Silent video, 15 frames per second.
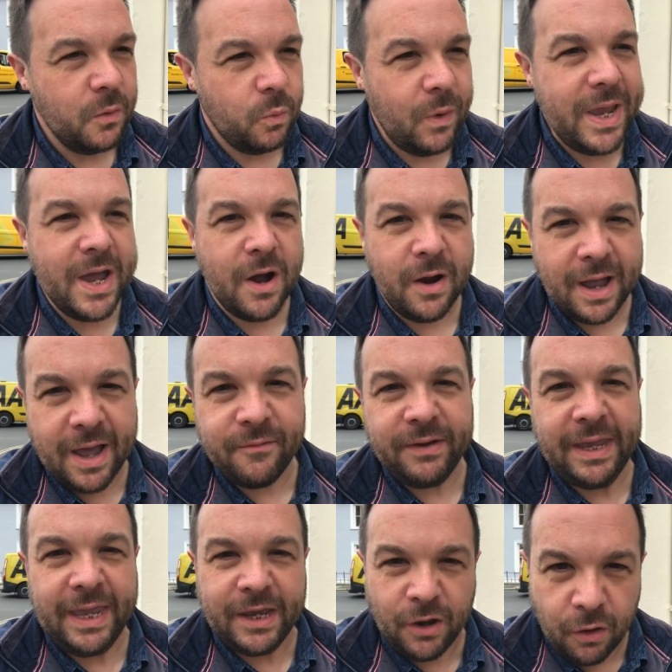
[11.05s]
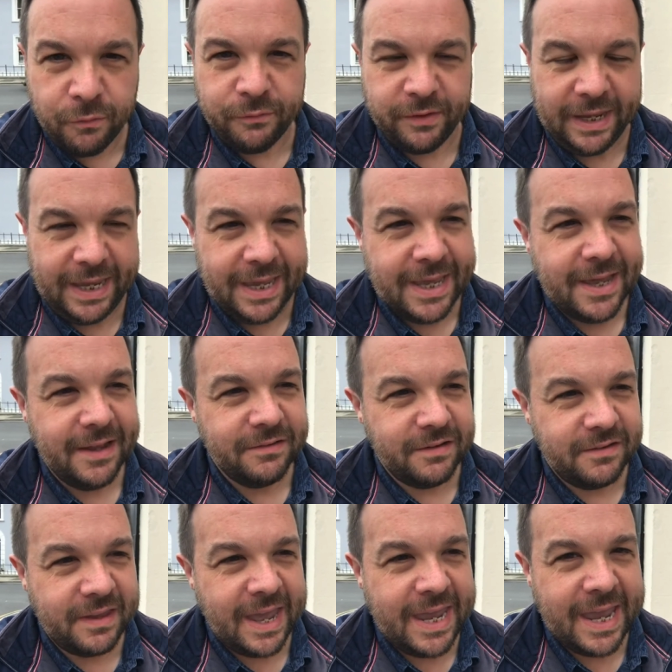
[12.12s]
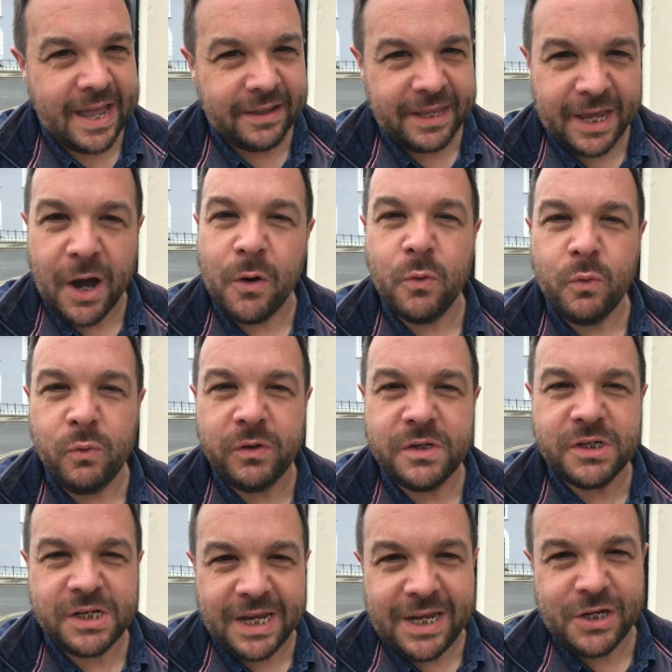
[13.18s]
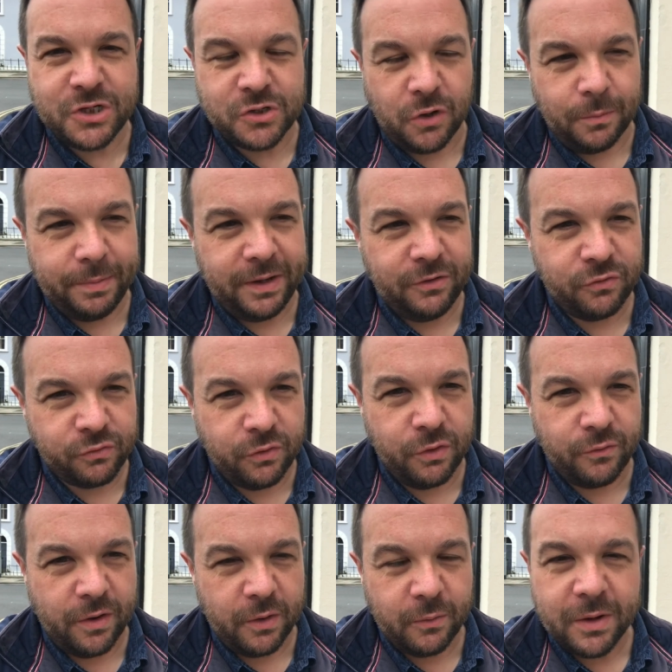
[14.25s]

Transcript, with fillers: We are having a coffee today at the old cheese shop in Truro.